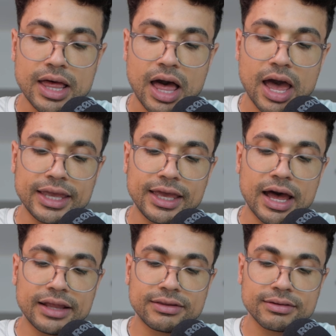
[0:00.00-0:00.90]
I
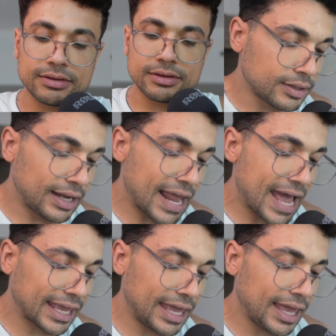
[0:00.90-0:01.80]
got
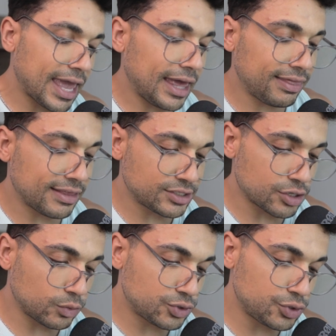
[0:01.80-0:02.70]
lacking in the
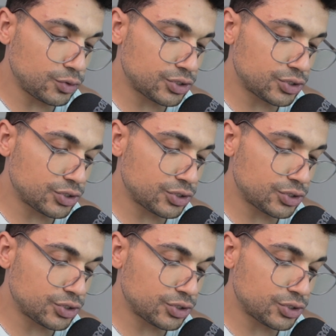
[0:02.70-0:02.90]
Zone 2,